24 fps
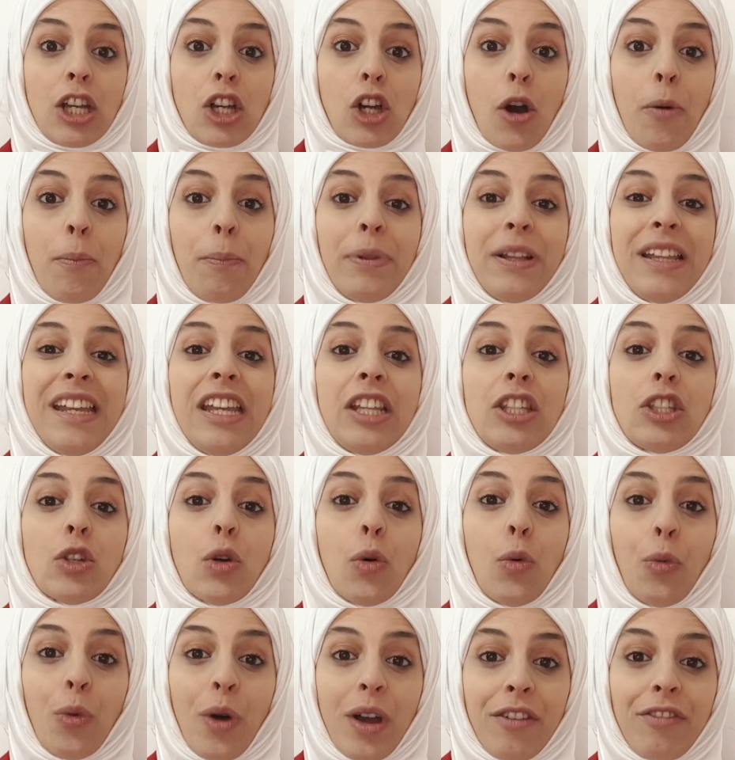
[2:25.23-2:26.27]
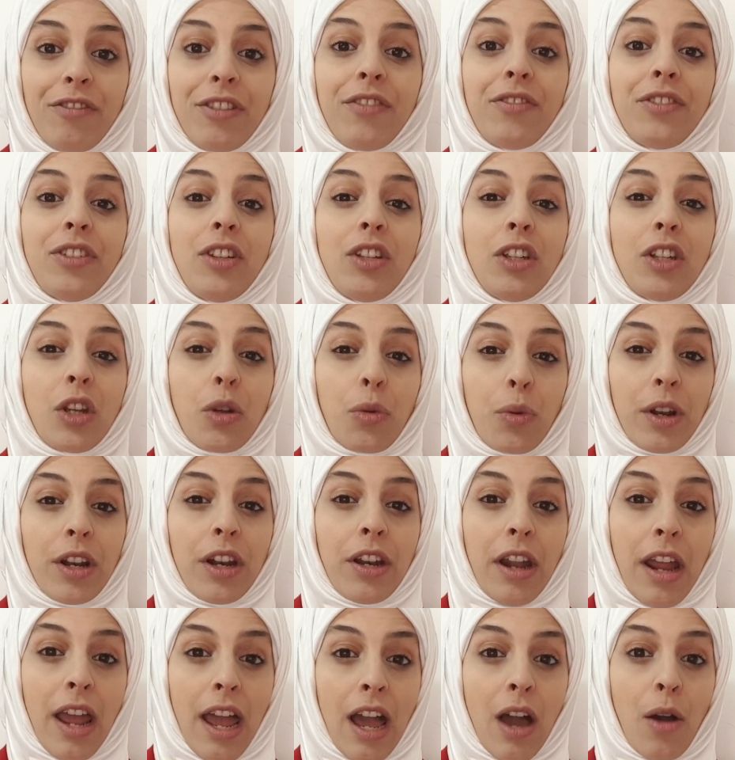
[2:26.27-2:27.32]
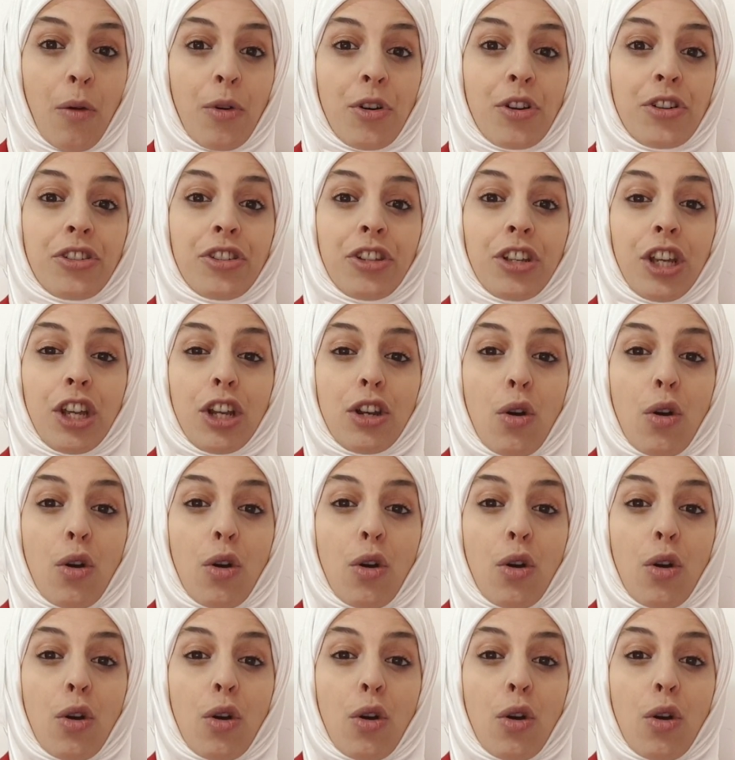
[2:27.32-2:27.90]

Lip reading: complete 150 credit hours